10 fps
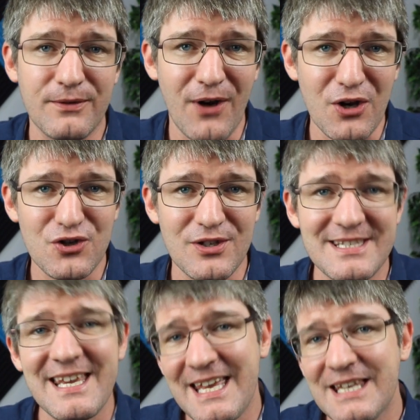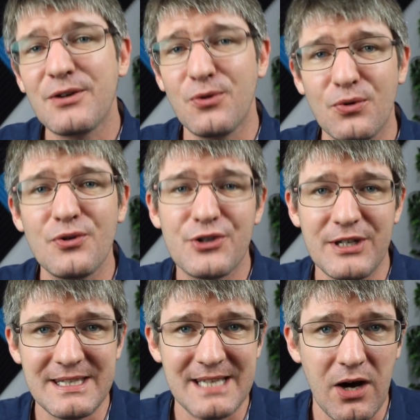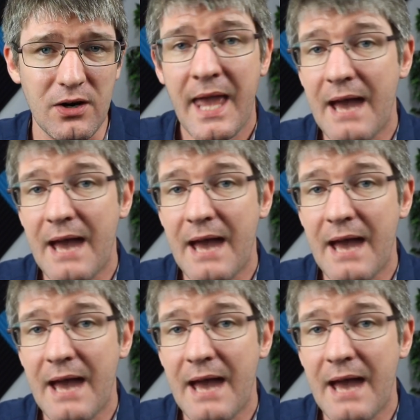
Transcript: functions in Google Sheets are.